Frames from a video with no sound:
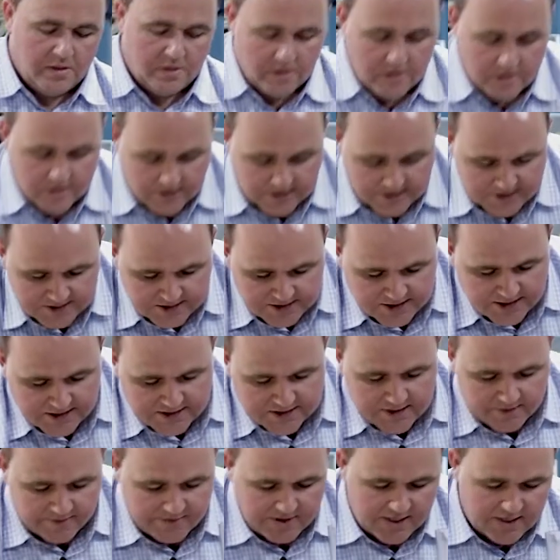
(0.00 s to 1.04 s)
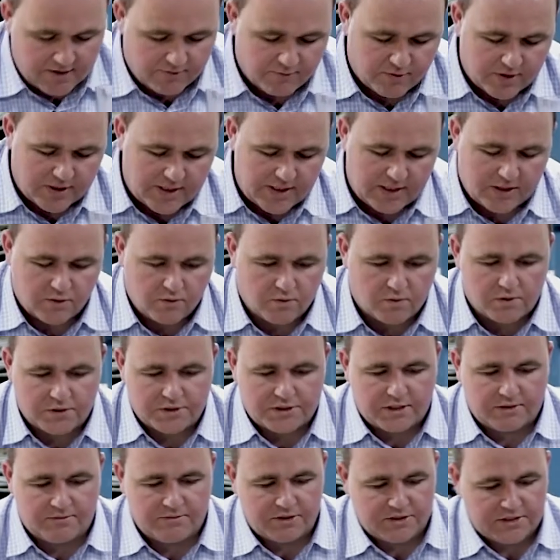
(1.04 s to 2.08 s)
And I can see it's coming out really coarse,
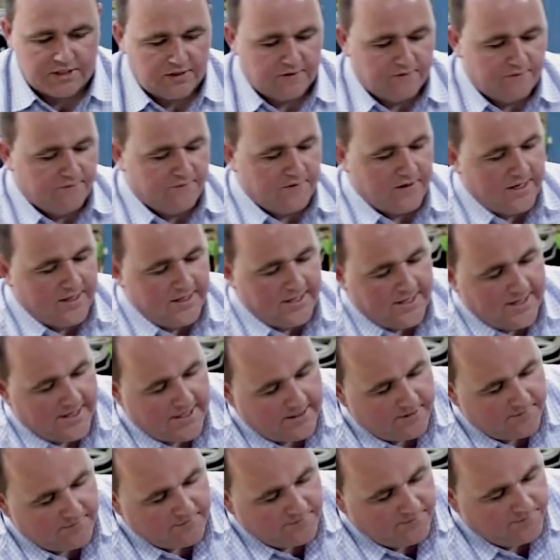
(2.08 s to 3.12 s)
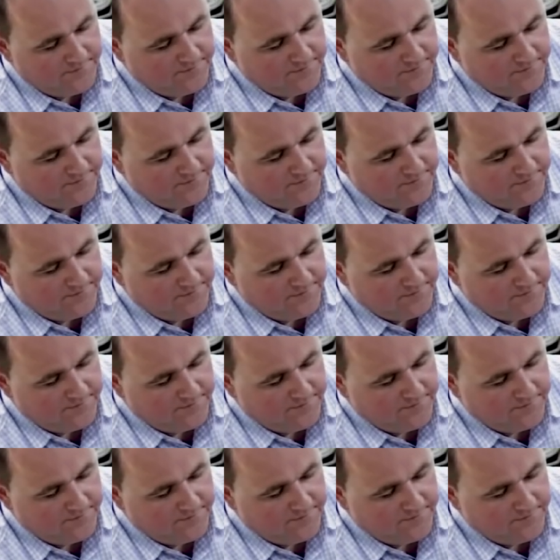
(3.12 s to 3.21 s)
so I'm just going to fine that up.